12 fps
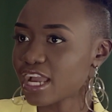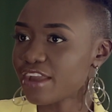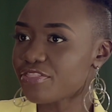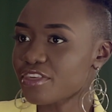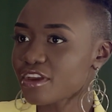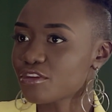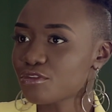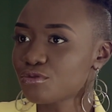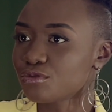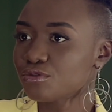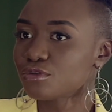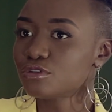I think
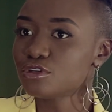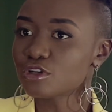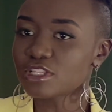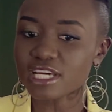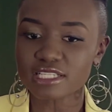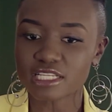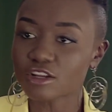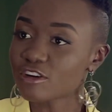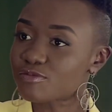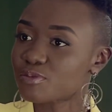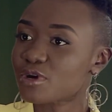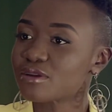you know that a
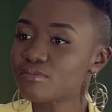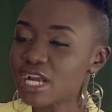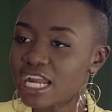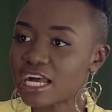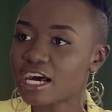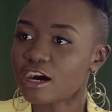lot of people admire